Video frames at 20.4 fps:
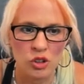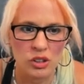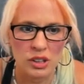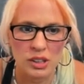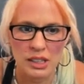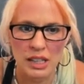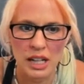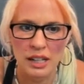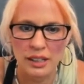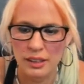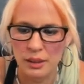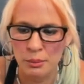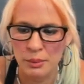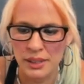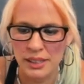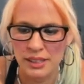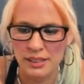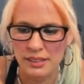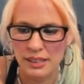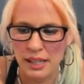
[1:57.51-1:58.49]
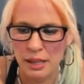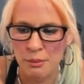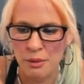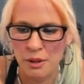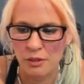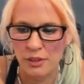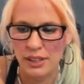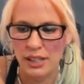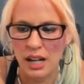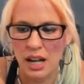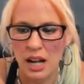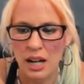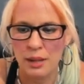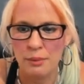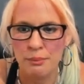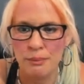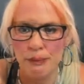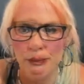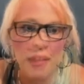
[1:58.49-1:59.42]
It's not going to be the same every time.